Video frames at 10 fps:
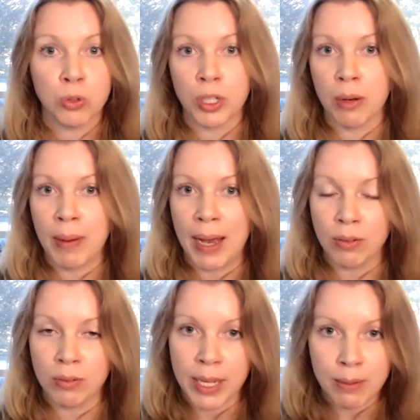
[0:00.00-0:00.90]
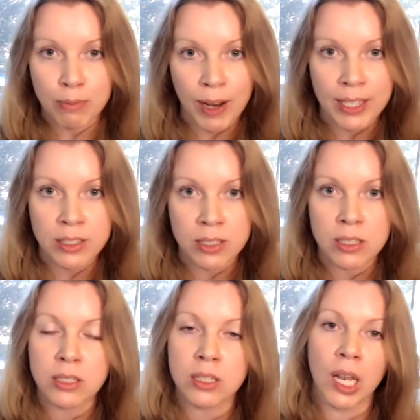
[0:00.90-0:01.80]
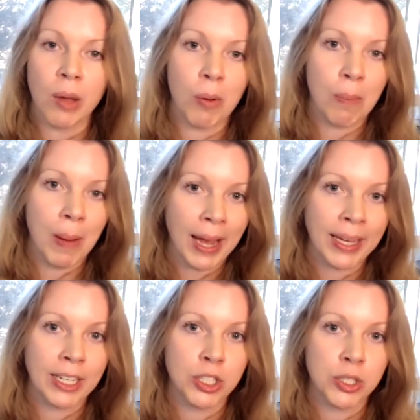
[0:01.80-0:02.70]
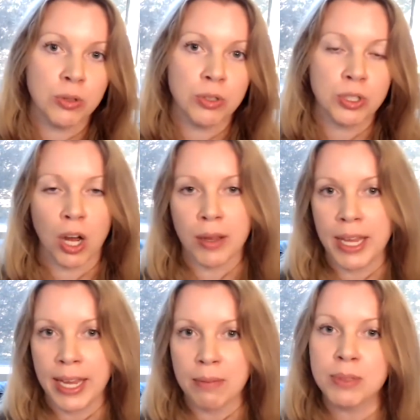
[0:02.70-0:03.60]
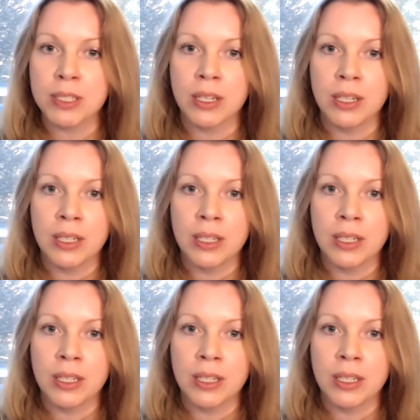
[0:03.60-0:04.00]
talking about hip flexors and lower back issues, tight hips.